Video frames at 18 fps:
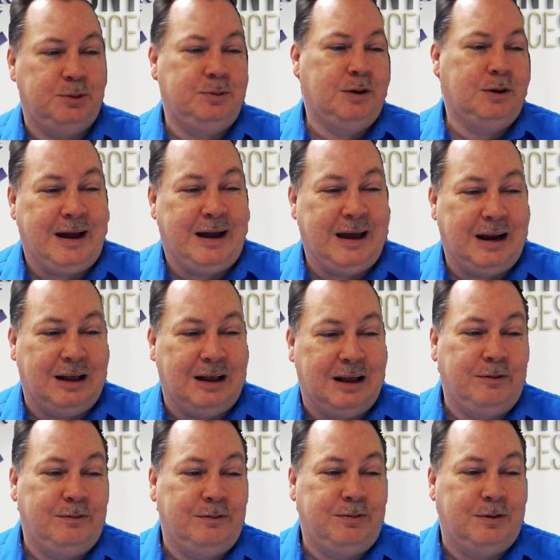What I
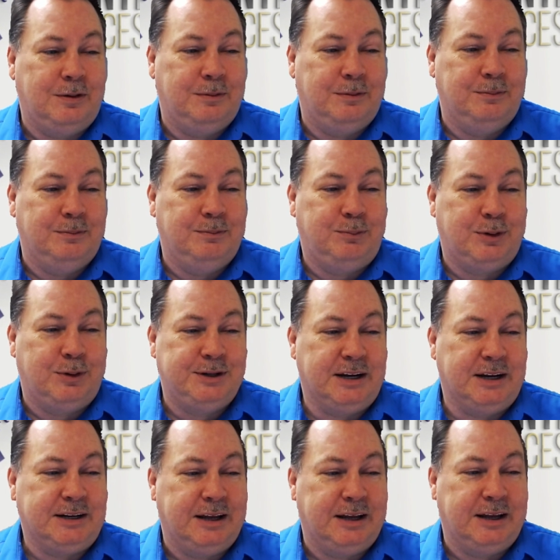learned from
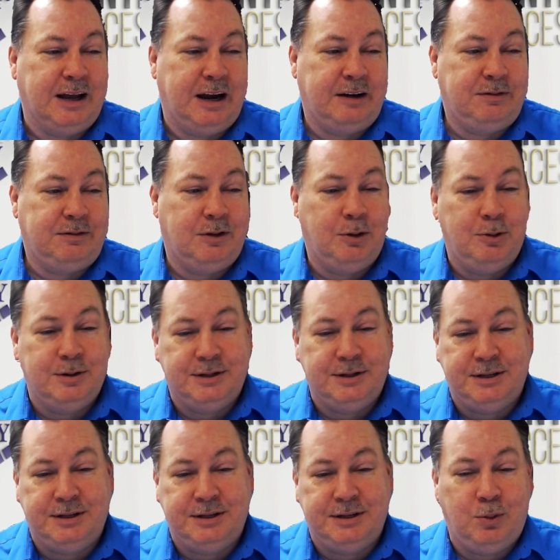projecting cash
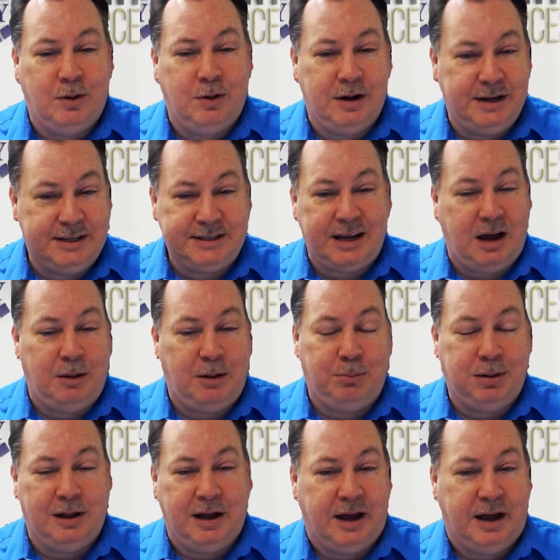flow is, number one, it's
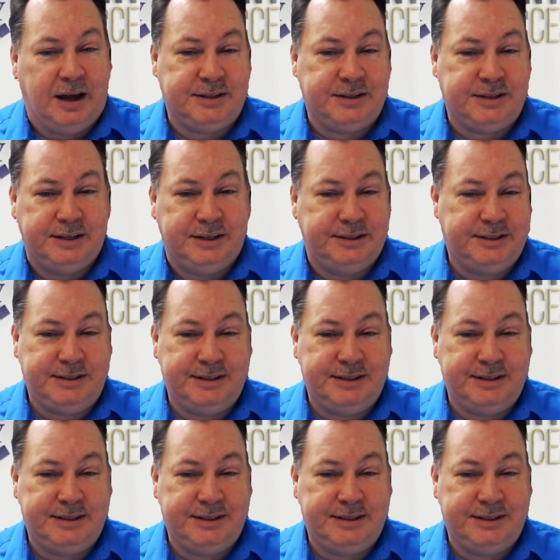complex.